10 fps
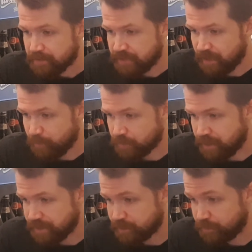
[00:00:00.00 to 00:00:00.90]
Sternburg's
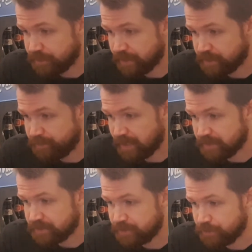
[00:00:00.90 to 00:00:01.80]
history dates
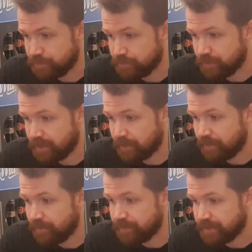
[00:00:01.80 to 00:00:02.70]
back to
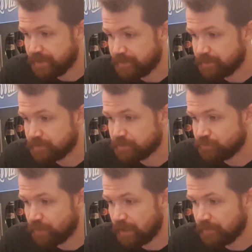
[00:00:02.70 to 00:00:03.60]
the year
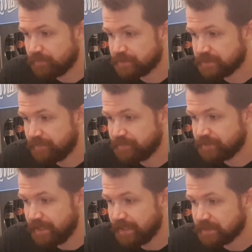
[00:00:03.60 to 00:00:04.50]

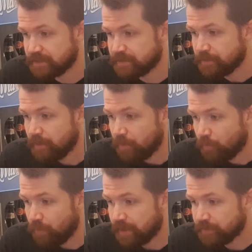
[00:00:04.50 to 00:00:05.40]
1278,
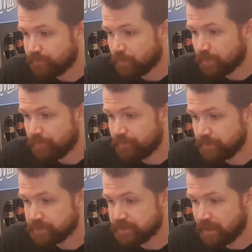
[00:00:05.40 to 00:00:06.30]
when for the
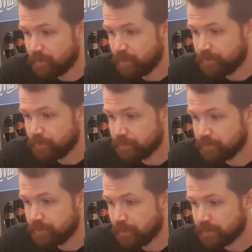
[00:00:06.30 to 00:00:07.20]
first time a
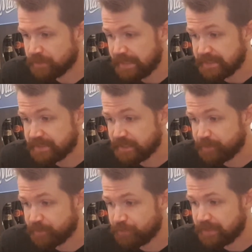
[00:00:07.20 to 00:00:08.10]
brewery on an estate
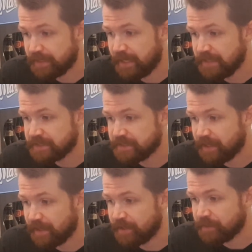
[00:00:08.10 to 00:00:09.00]
between
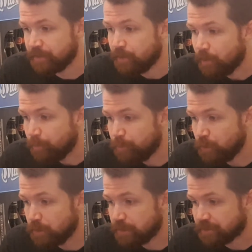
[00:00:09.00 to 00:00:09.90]
Elster and
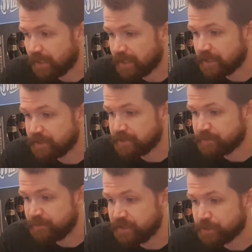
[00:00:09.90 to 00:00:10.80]
Mühlteich
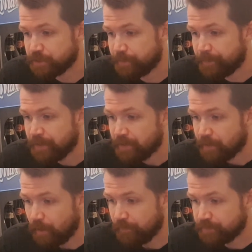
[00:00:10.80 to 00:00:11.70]
is mentioned.
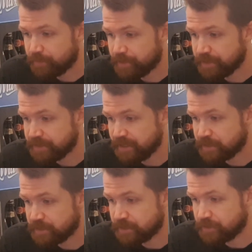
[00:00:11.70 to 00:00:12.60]
After the
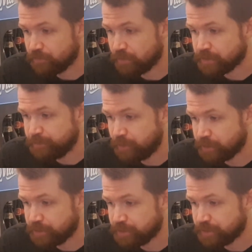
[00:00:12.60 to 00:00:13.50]
estate was
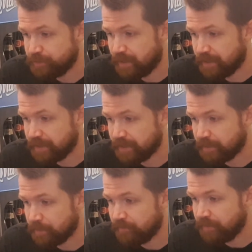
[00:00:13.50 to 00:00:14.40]
purchased
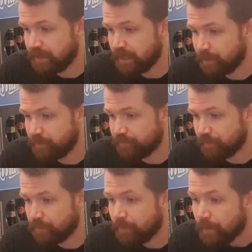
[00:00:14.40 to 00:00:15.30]
by Wilhelm
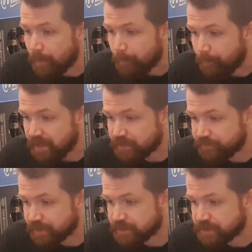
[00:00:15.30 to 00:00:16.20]
von
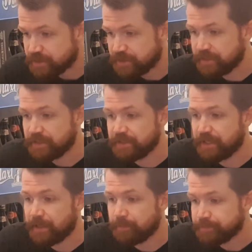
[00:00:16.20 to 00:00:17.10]
Meckfritz in
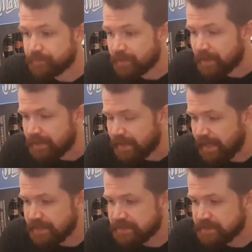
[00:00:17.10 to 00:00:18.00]

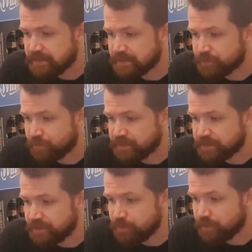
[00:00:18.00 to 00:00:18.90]

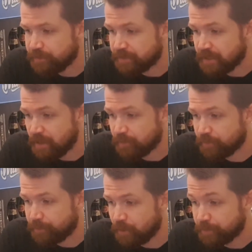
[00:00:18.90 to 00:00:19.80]
1822, it became
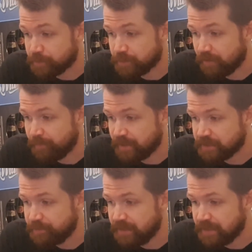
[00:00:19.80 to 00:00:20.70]
the property of
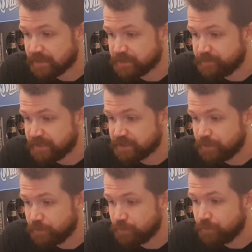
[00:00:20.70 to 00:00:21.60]
Maximilian Spix,
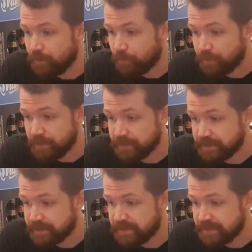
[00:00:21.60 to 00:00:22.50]
who
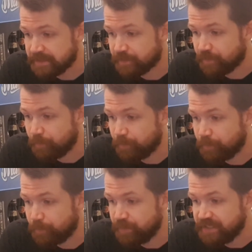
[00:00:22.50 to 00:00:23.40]
really intended to
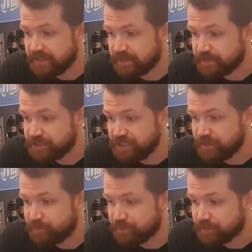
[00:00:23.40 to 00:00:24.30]
breed
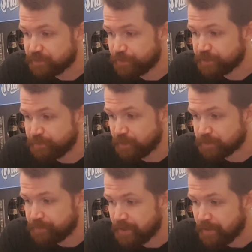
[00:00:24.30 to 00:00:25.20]
sheep to the spot.